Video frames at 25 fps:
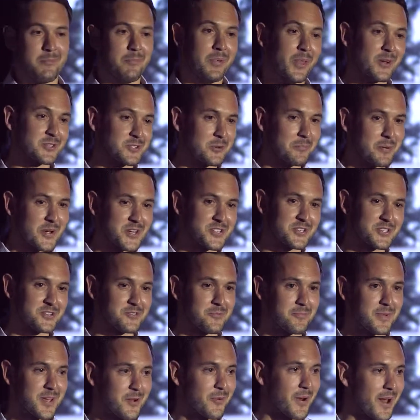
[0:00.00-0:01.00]
Those are pictures
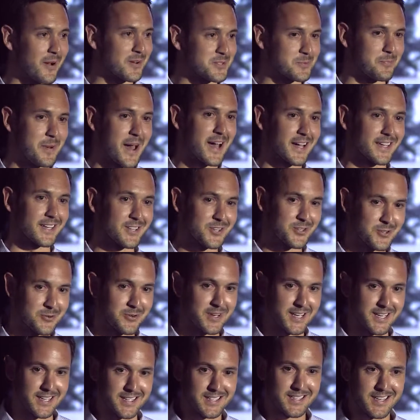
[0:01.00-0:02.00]
of me when I was back in
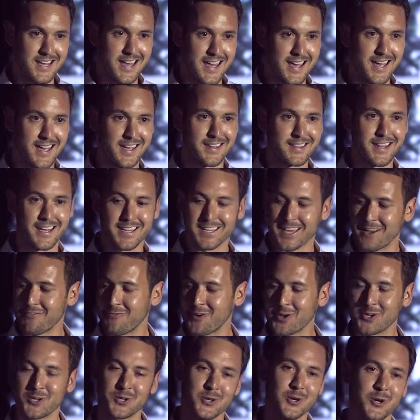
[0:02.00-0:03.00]
uni, and like
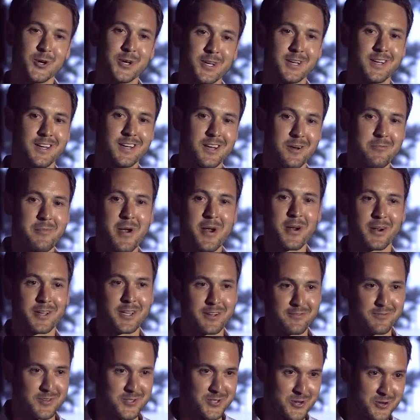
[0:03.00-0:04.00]
every good
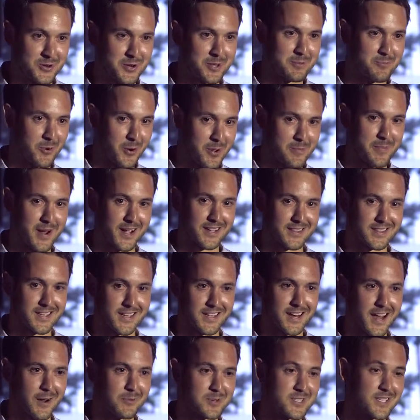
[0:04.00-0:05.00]
American fraternity boy back
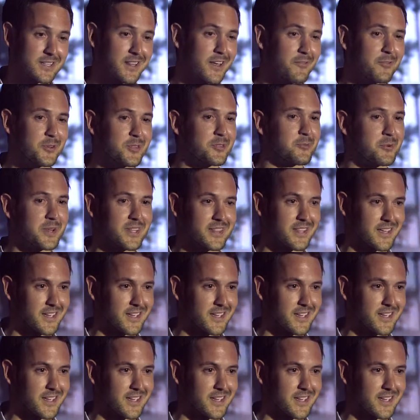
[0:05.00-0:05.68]
then, I was in love with three